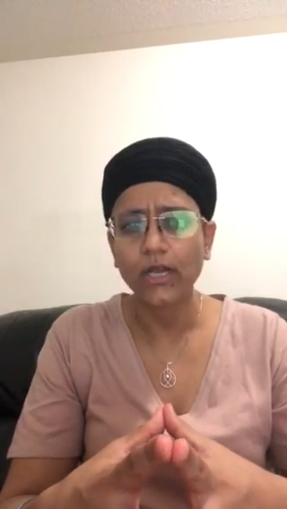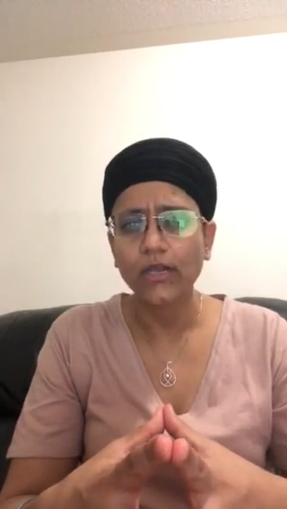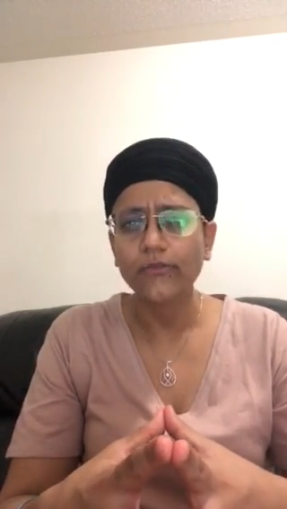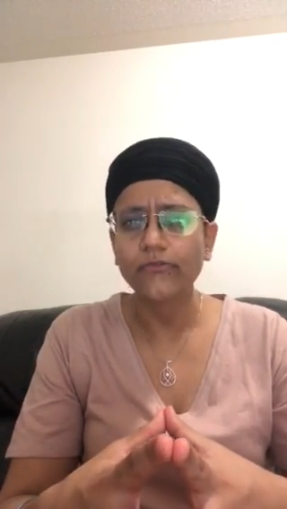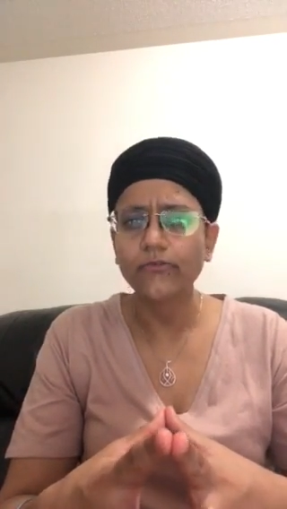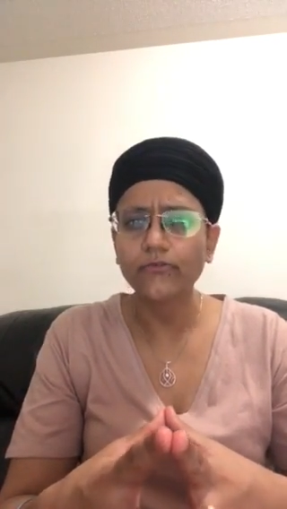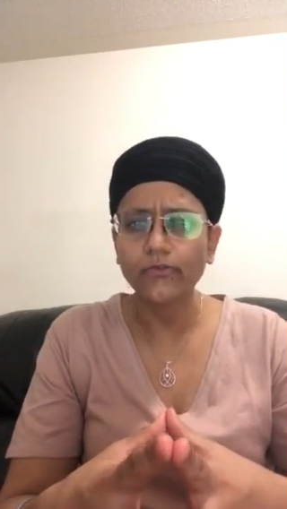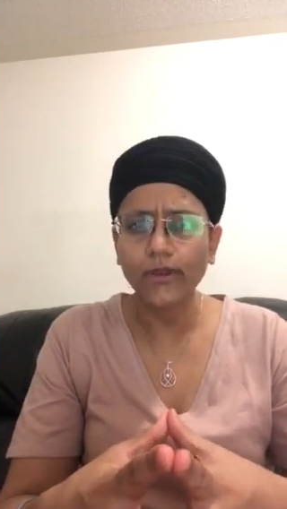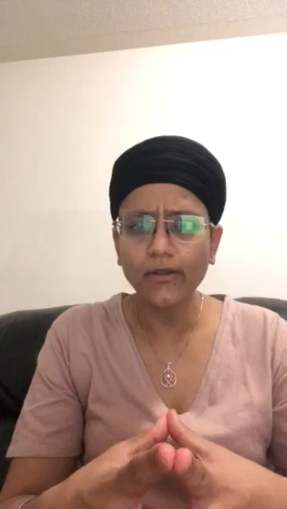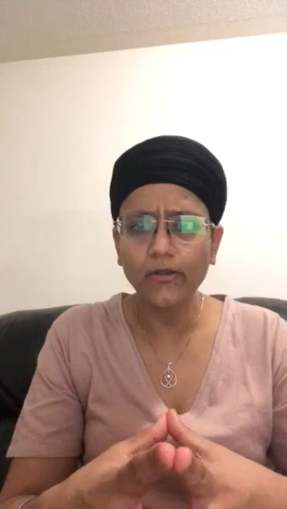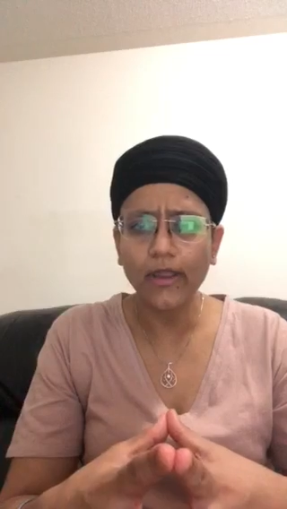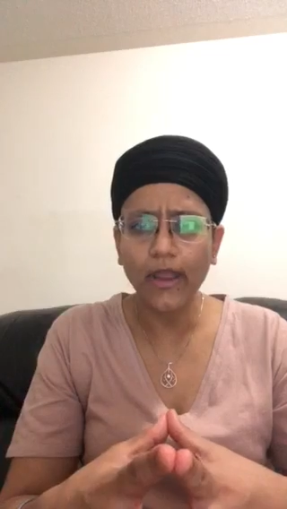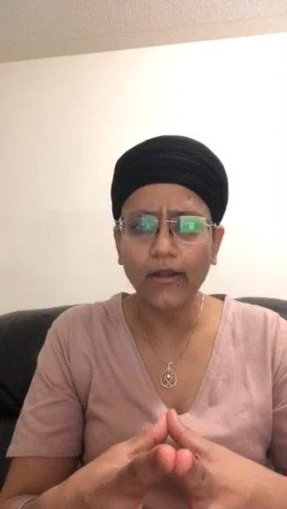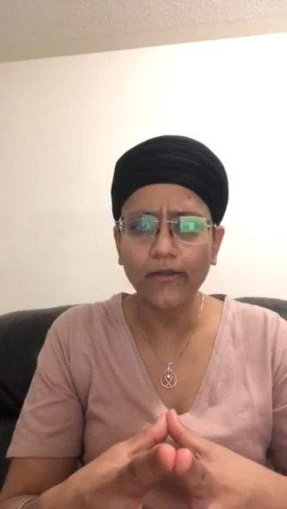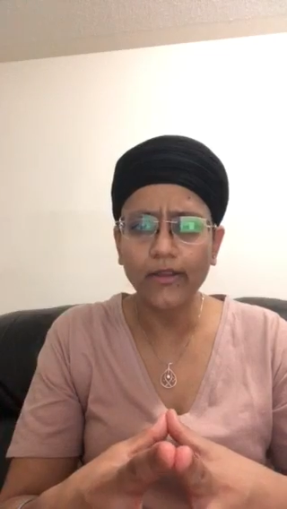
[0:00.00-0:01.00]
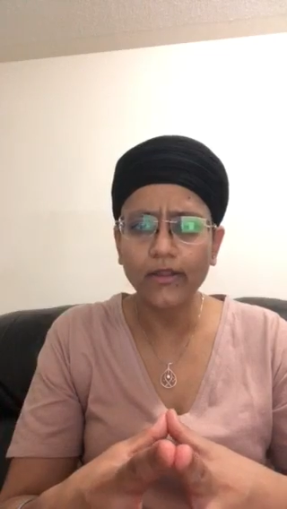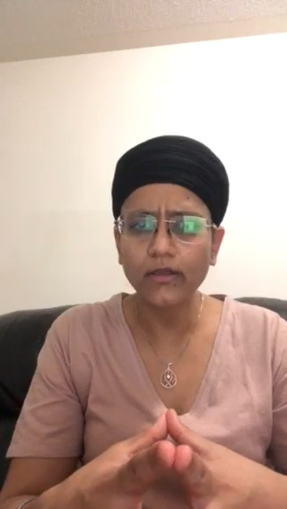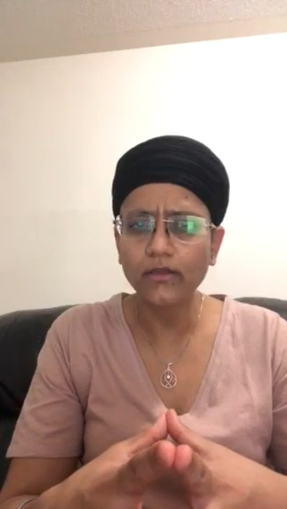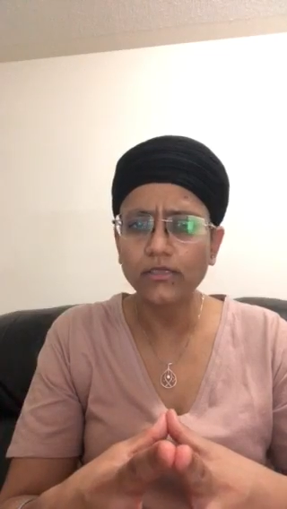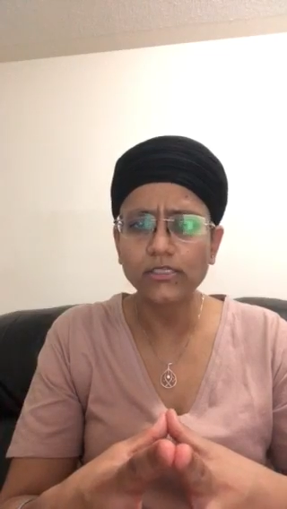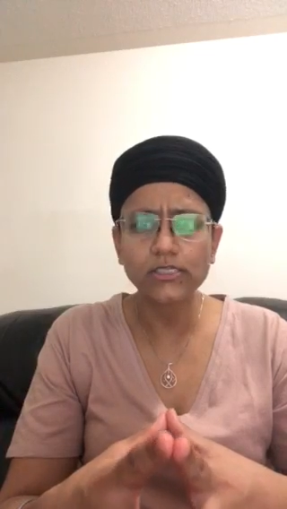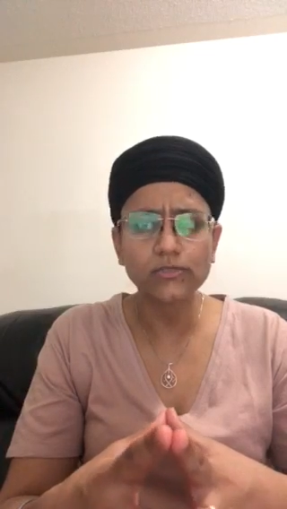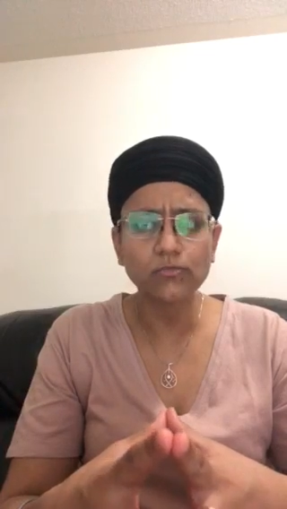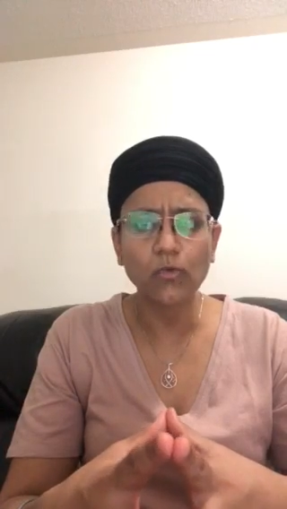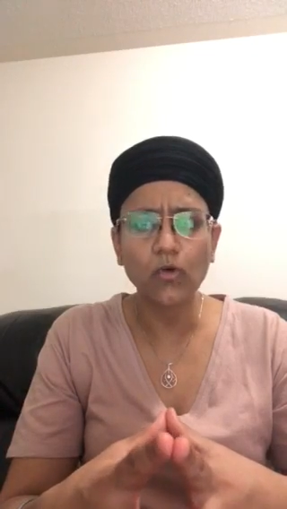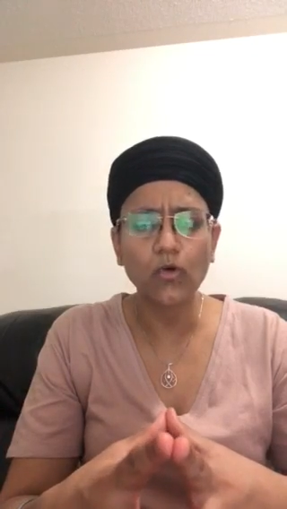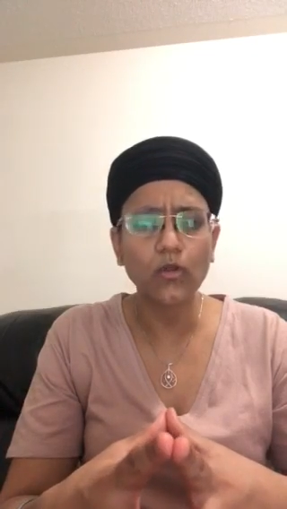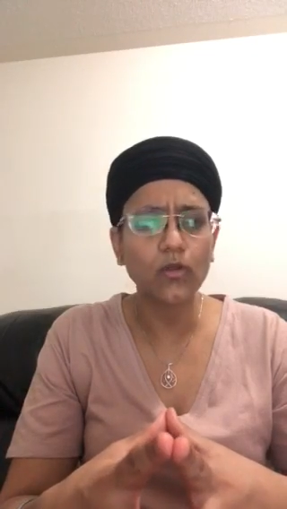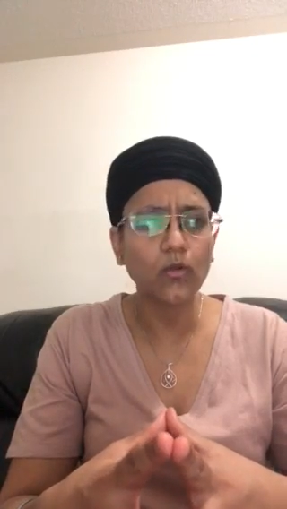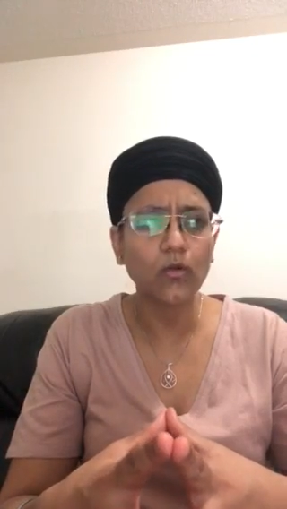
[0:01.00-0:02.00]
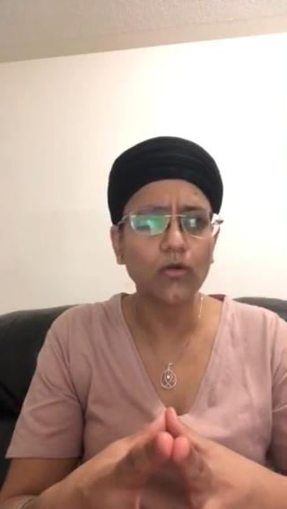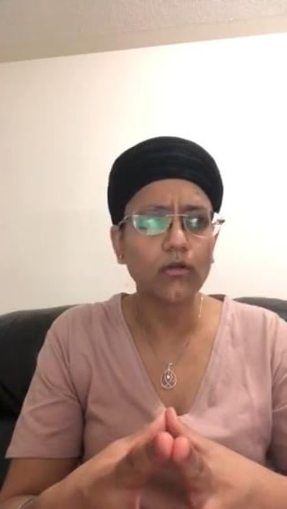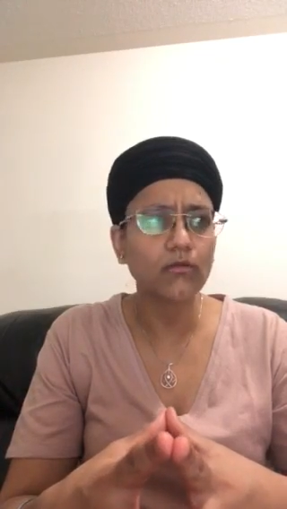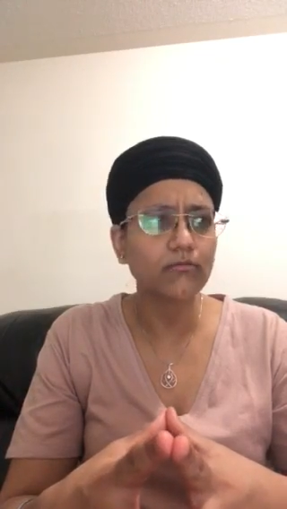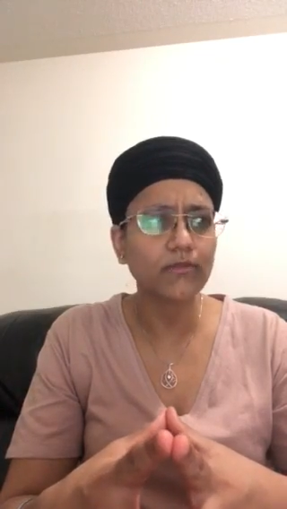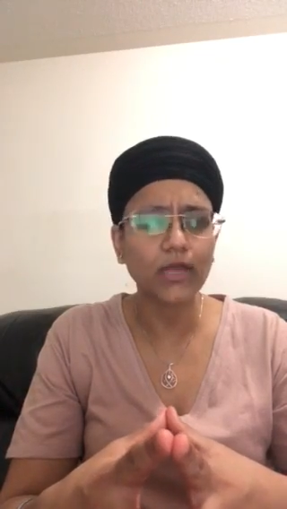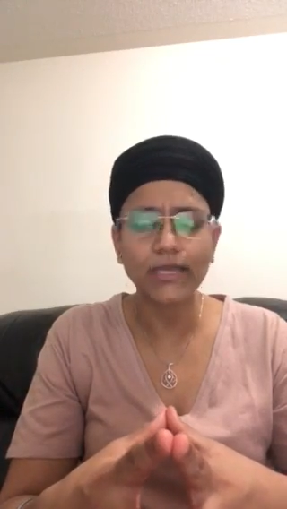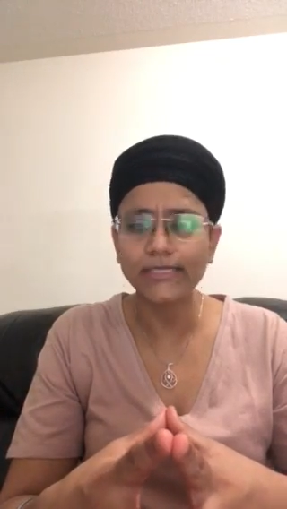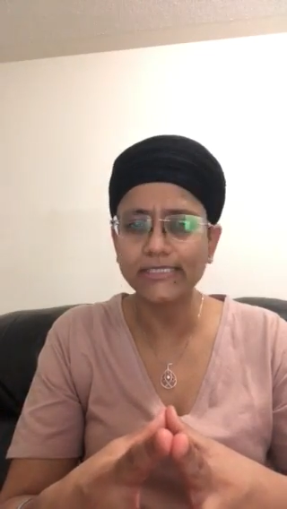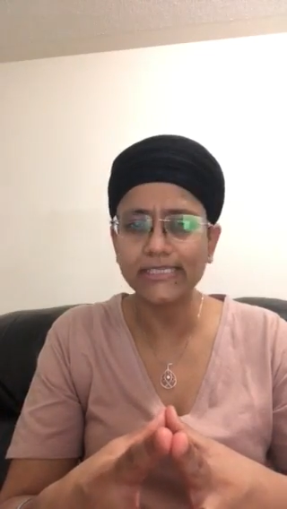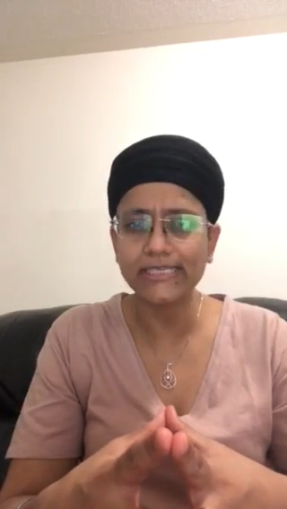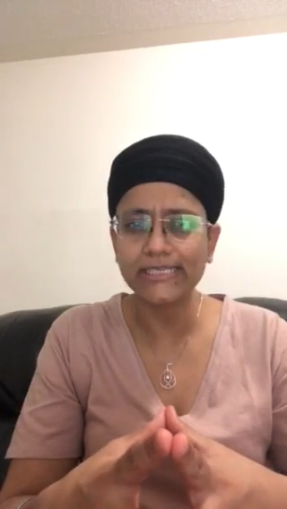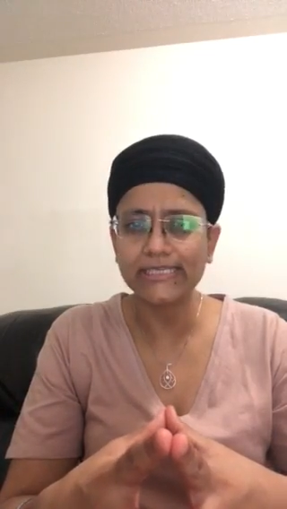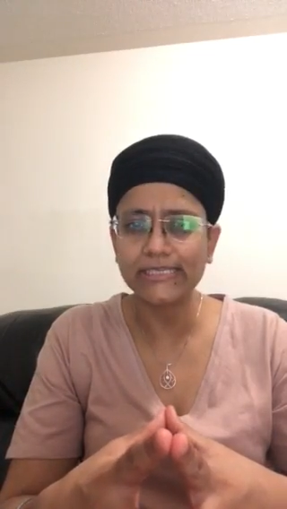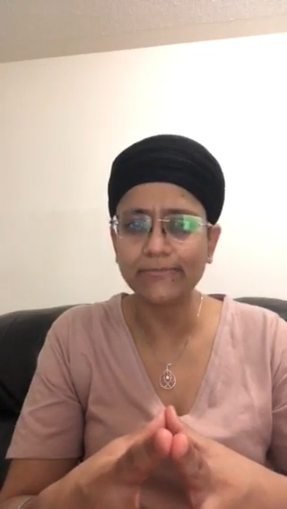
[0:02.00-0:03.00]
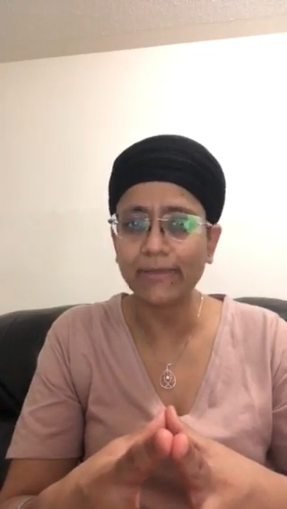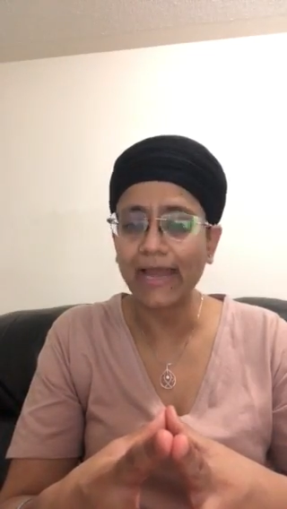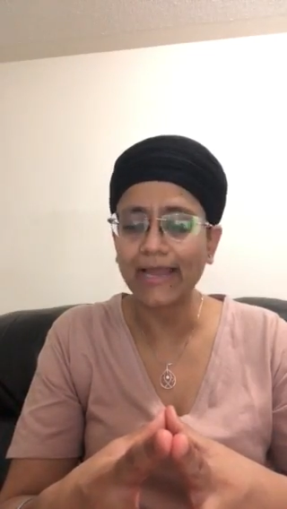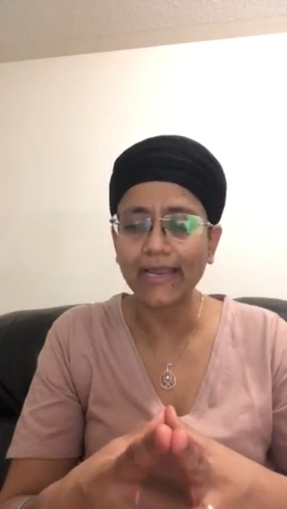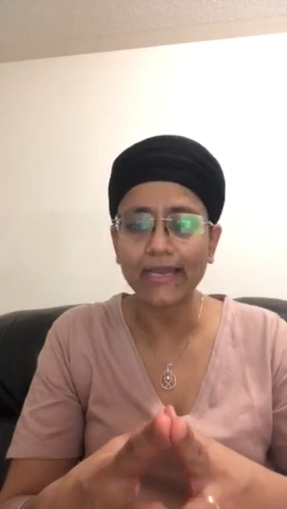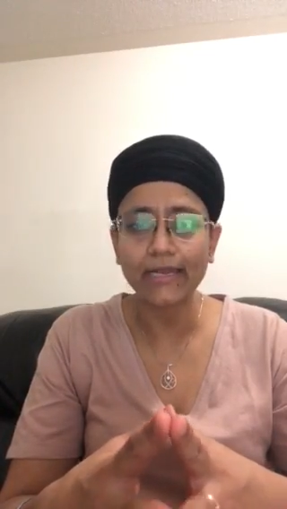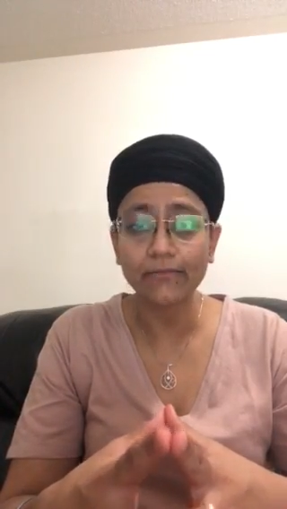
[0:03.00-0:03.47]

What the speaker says: So try to carry a small or a nice easy blanket,